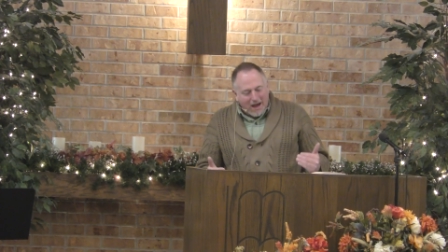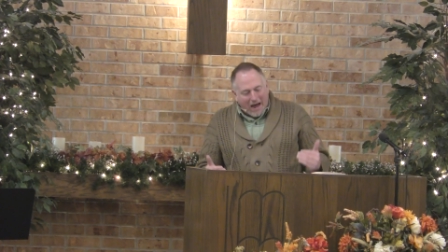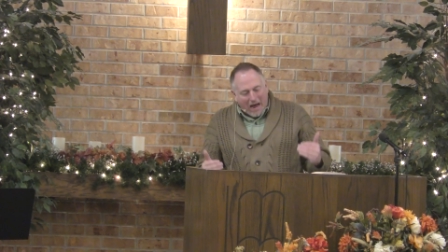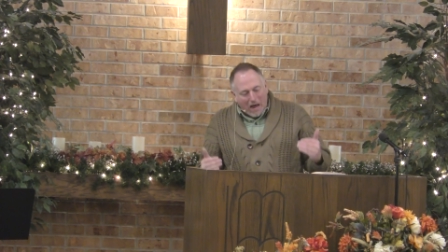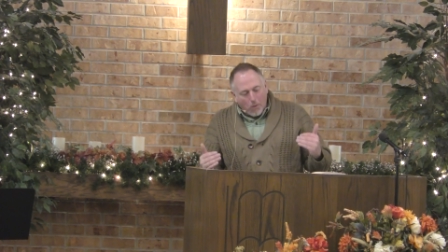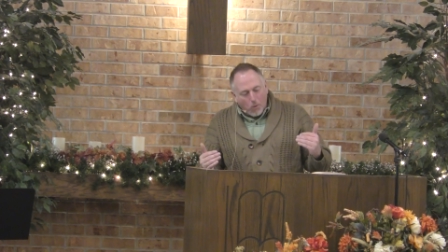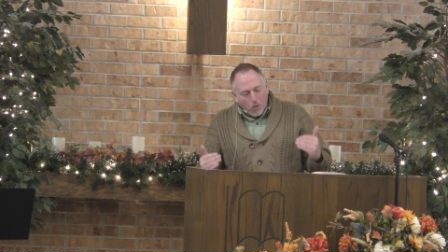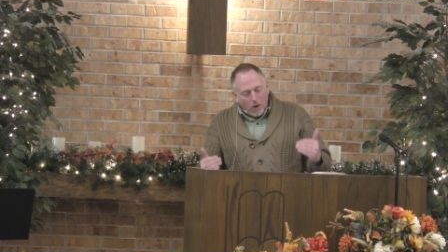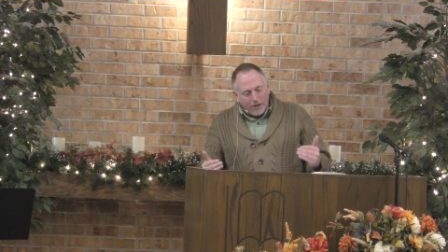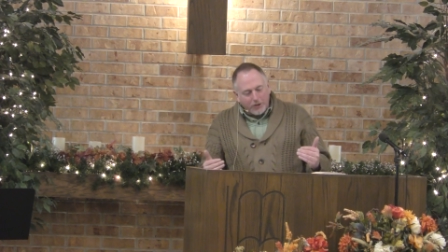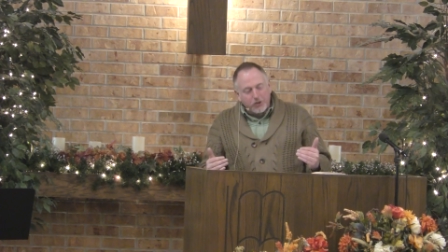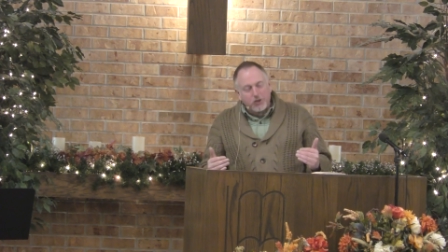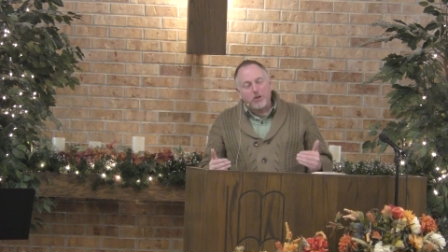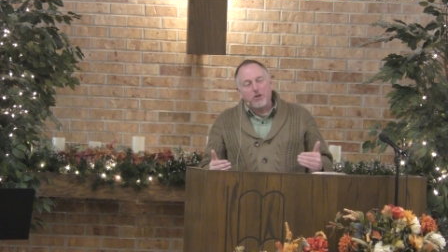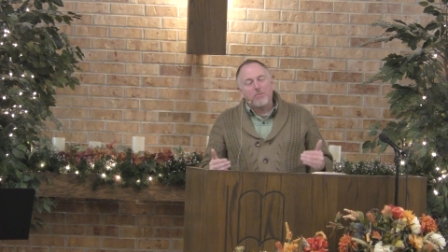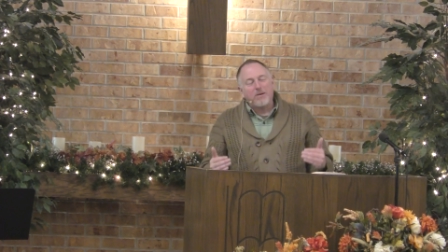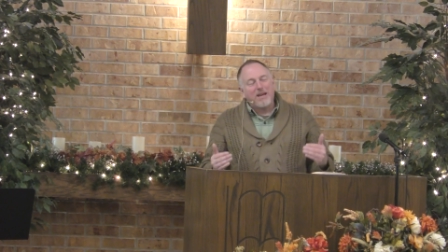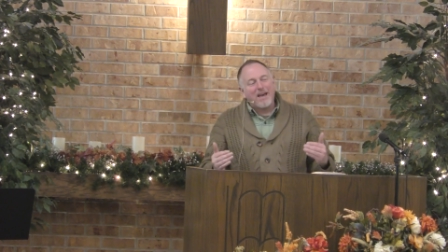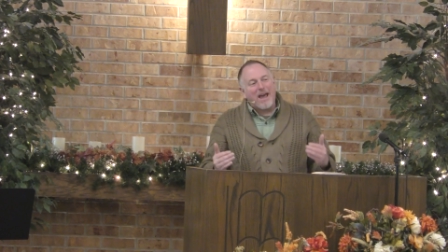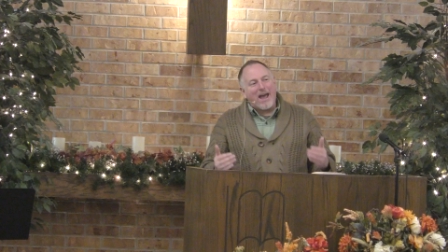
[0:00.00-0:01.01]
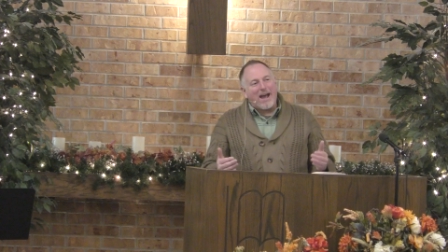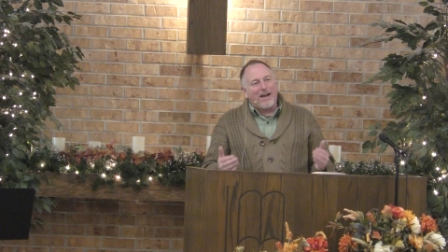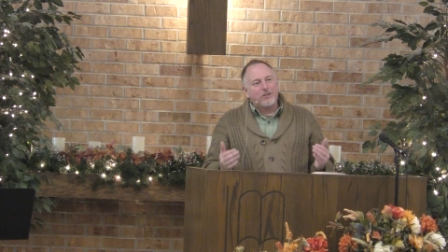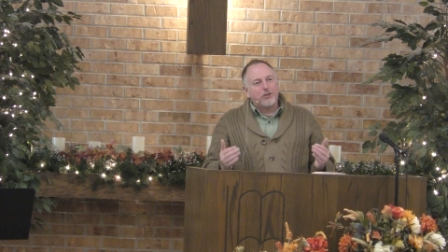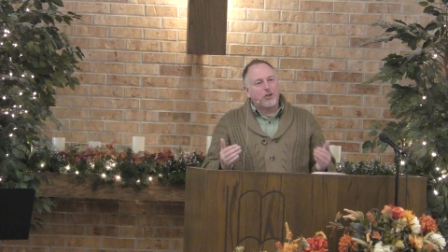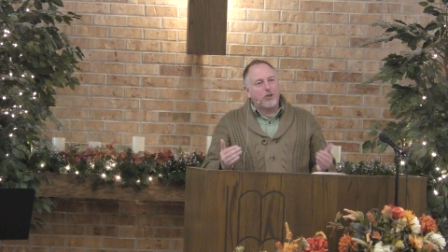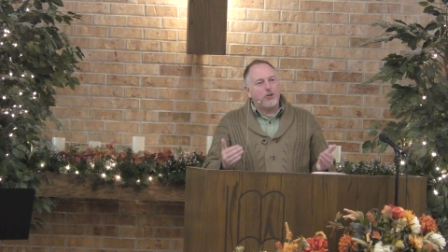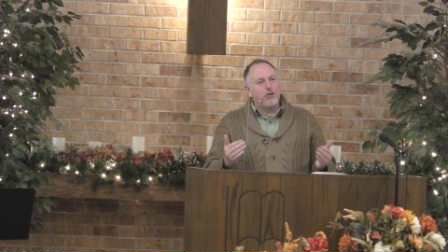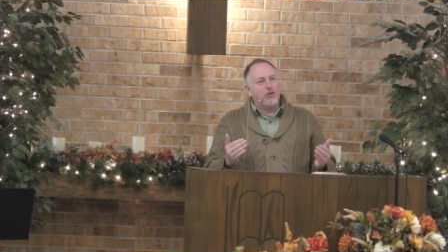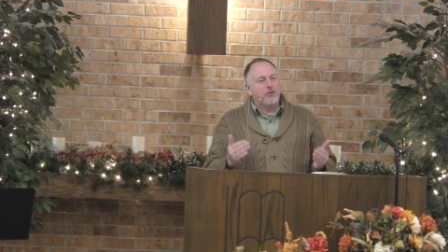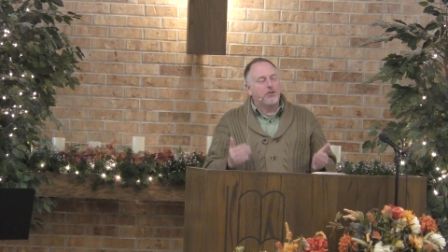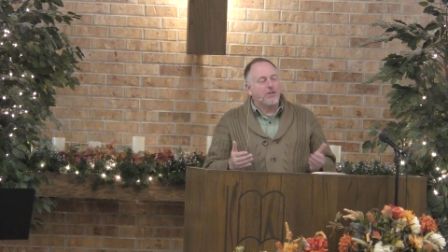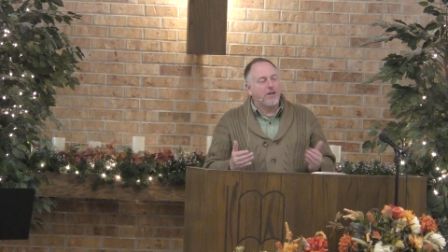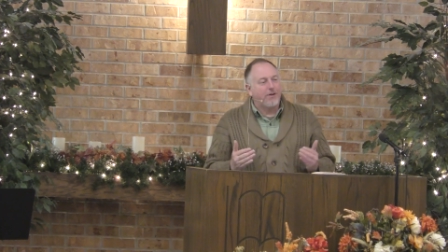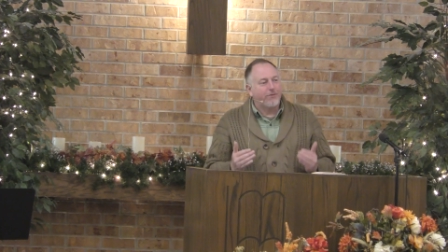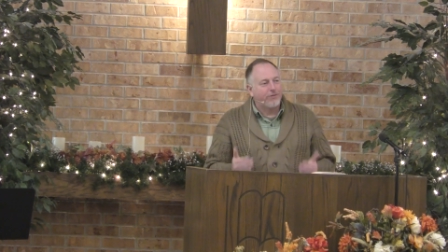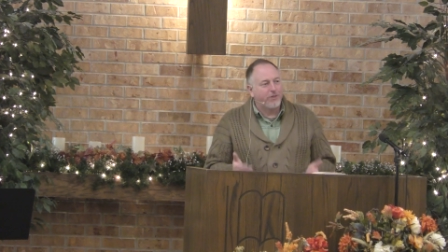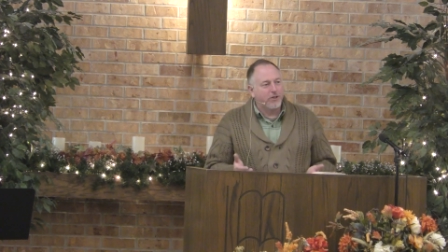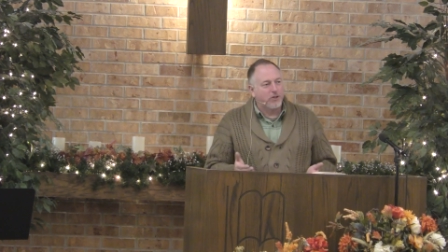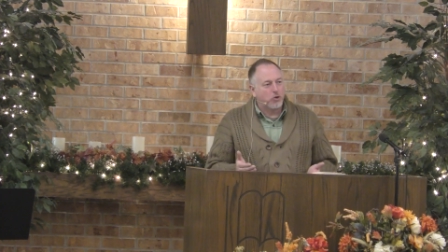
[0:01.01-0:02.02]
I want you to be asking
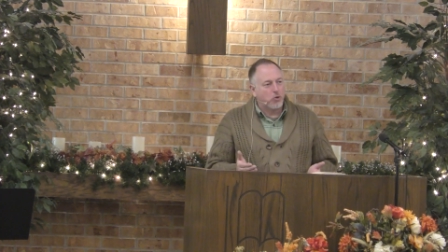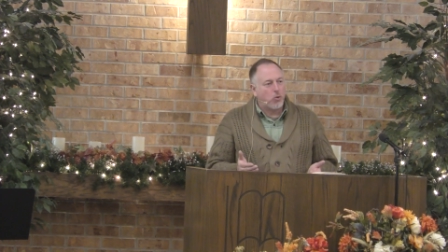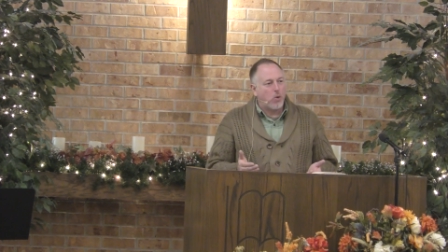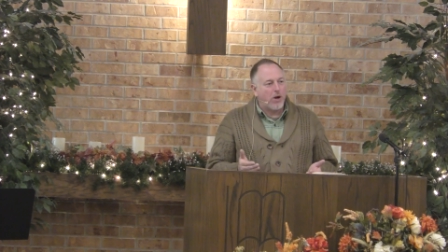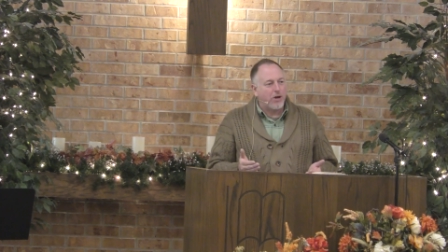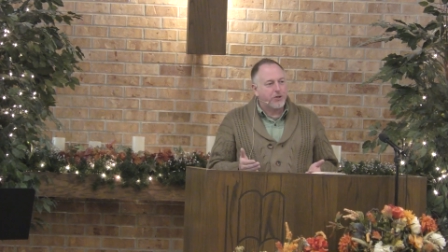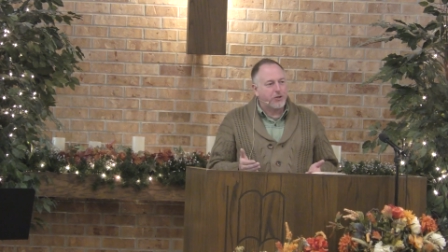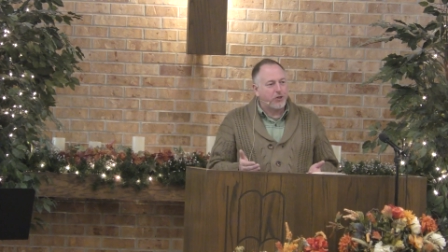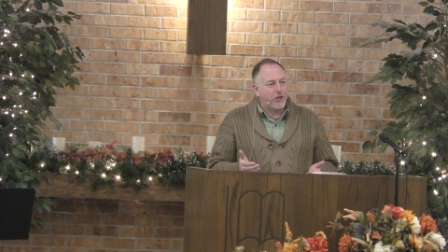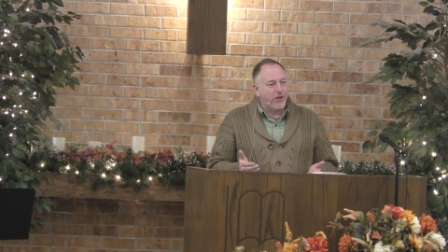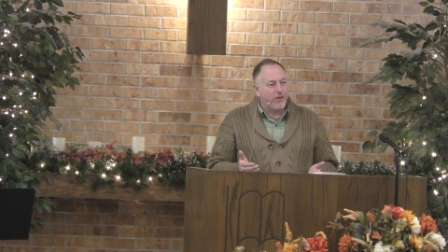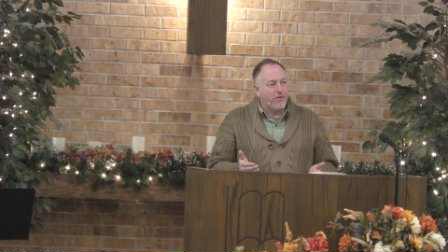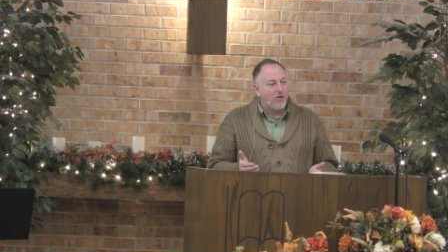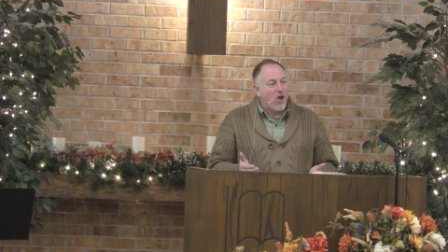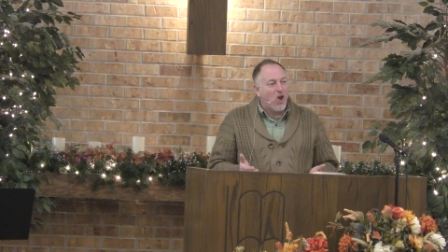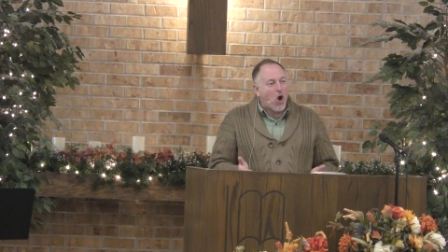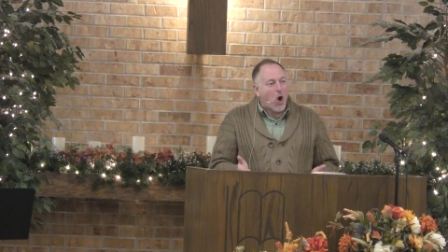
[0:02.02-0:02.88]
yourself this question